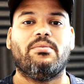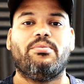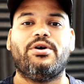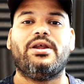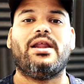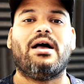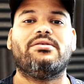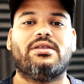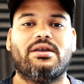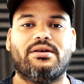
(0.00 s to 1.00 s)
Put it
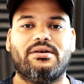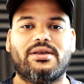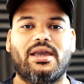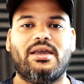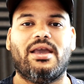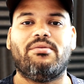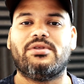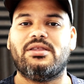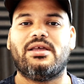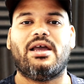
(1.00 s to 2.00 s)
out there, okay?
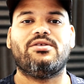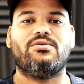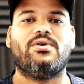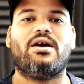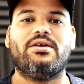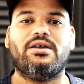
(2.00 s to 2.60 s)
Everything that I do out